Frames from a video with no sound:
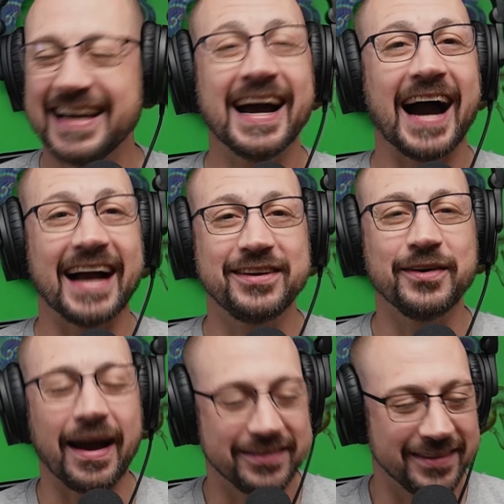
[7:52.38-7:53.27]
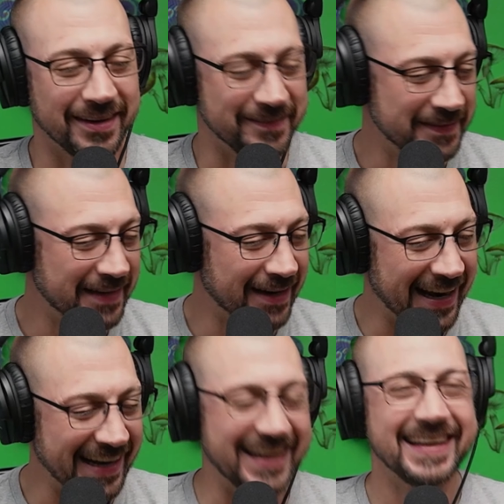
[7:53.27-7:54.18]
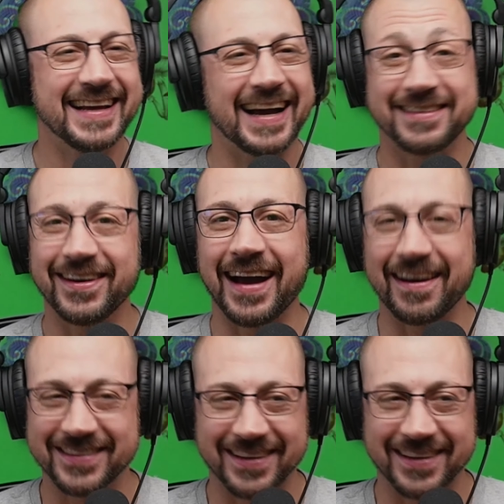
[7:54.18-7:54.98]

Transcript: I do have some. All right. I do have some.